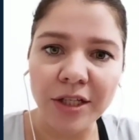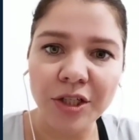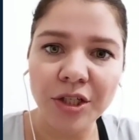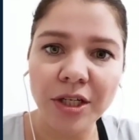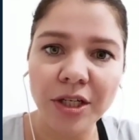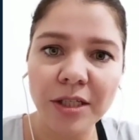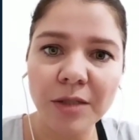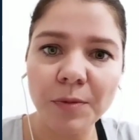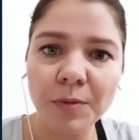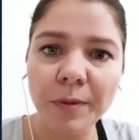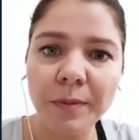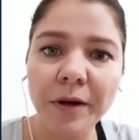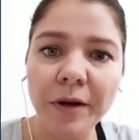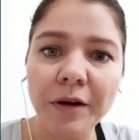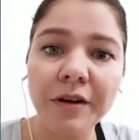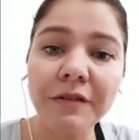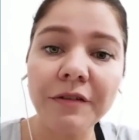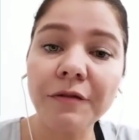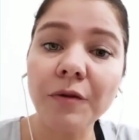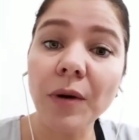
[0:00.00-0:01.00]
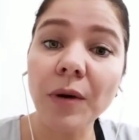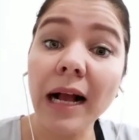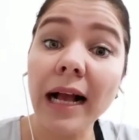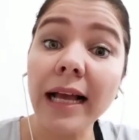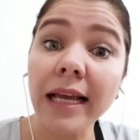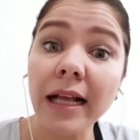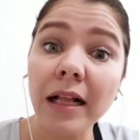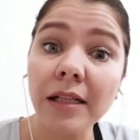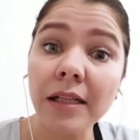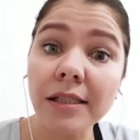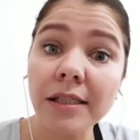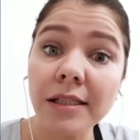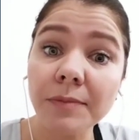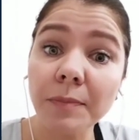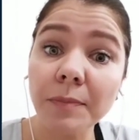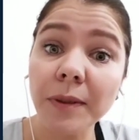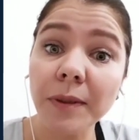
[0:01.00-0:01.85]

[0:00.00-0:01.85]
She is preparing for IELTS,